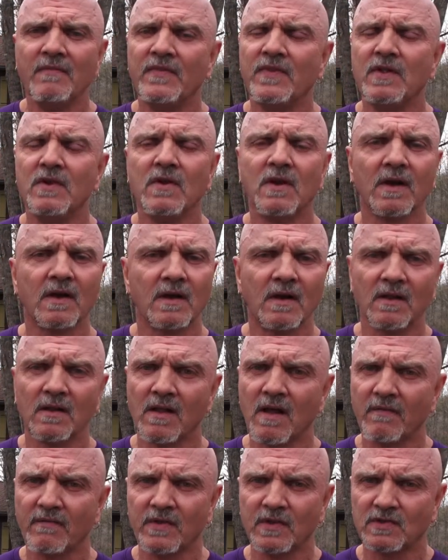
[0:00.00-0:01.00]
You're going to
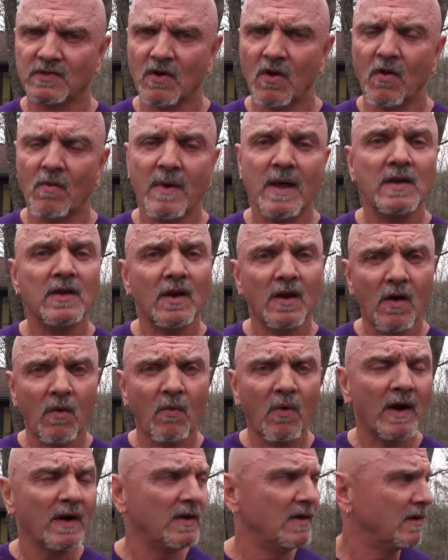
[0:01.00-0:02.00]
love this home. And you know
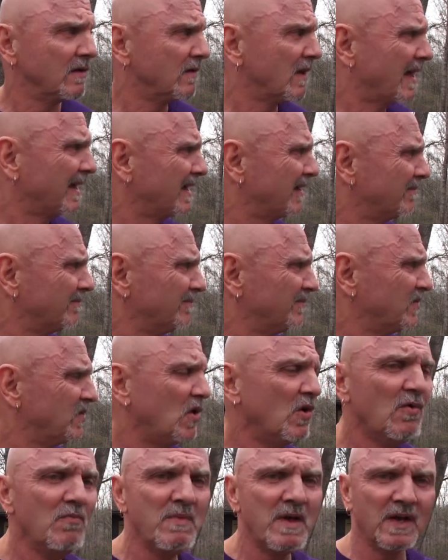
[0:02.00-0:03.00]
what? You're like
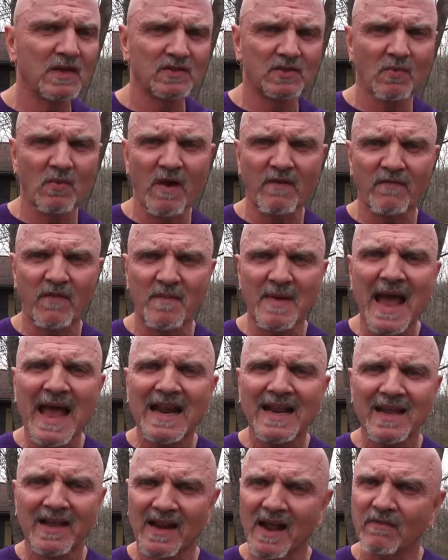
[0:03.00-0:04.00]
two minutes away from
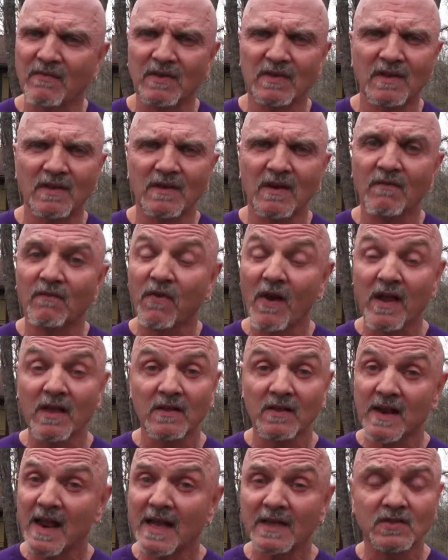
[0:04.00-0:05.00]
any and everything that
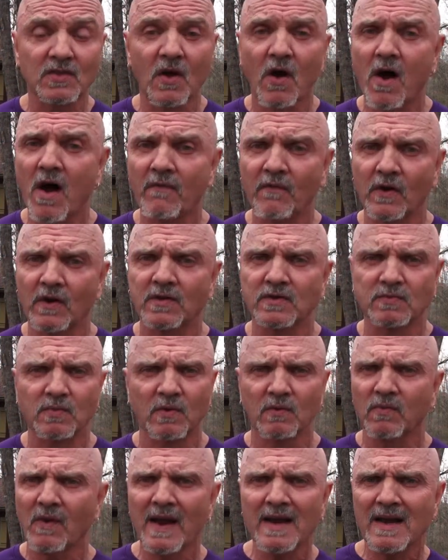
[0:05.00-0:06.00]
Franklin has to offer because
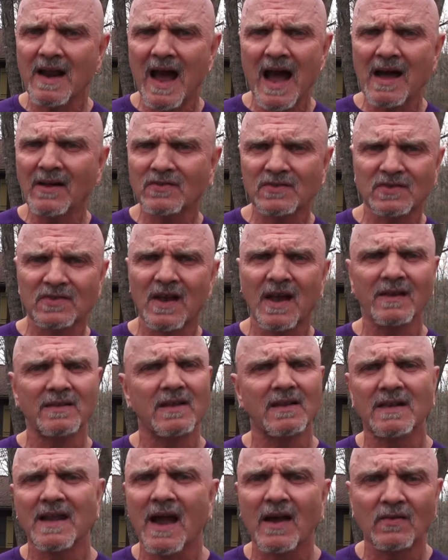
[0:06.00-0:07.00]
we're right outside
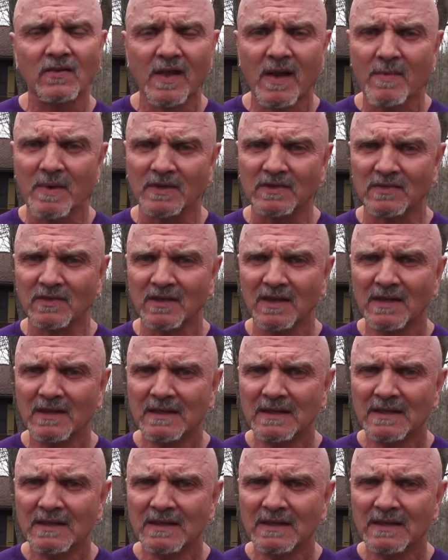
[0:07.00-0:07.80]
the town limits.